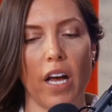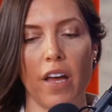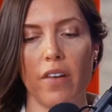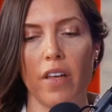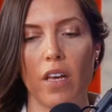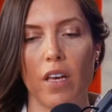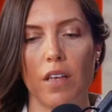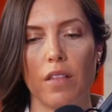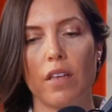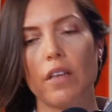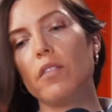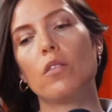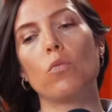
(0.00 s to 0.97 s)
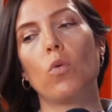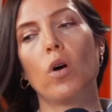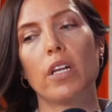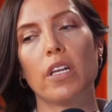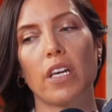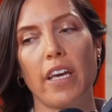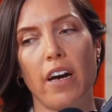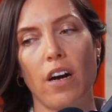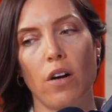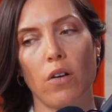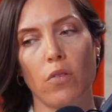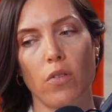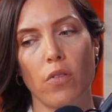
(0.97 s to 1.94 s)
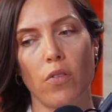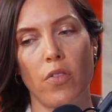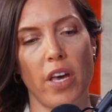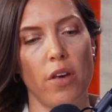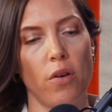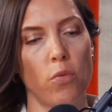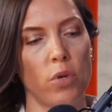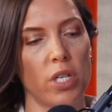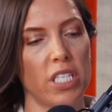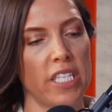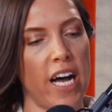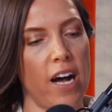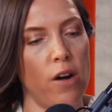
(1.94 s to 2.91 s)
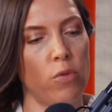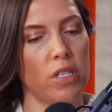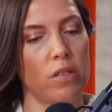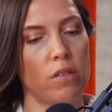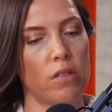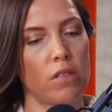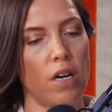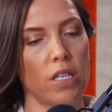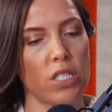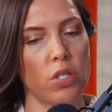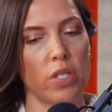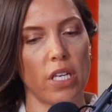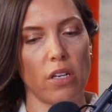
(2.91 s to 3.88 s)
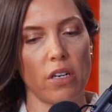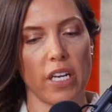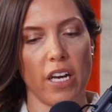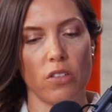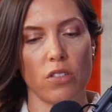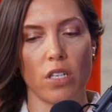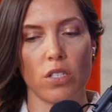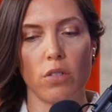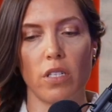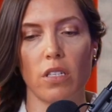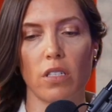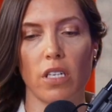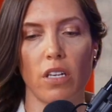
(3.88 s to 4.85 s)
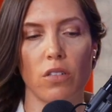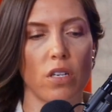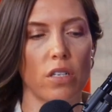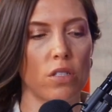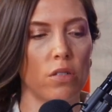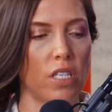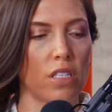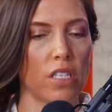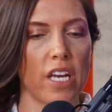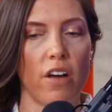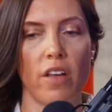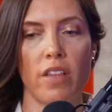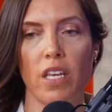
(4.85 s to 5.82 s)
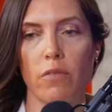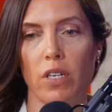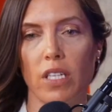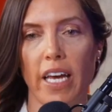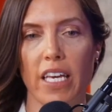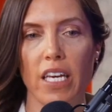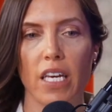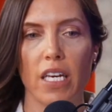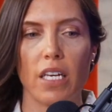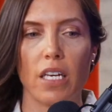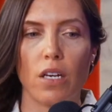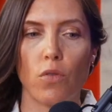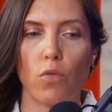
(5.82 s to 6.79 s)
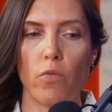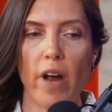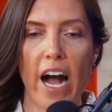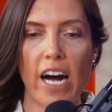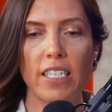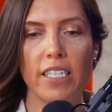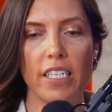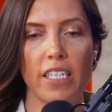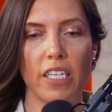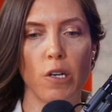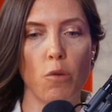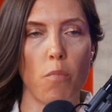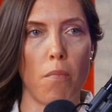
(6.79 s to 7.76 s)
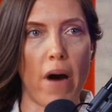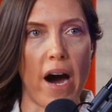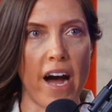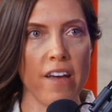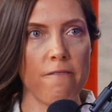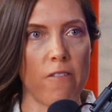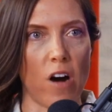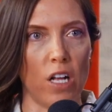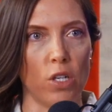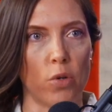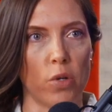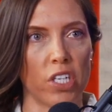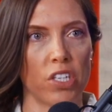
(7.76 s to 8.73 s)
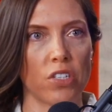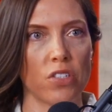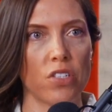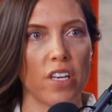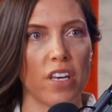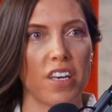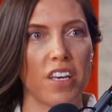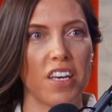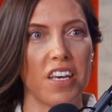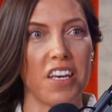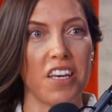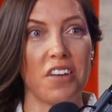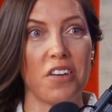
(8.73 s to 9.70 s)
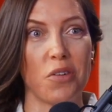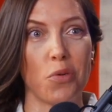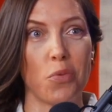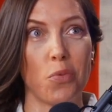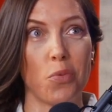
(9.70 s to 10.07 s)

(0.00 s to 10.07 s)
And then the one account that would talk to another account, talk to another account, talk to another account, and they were like rallying my followers in a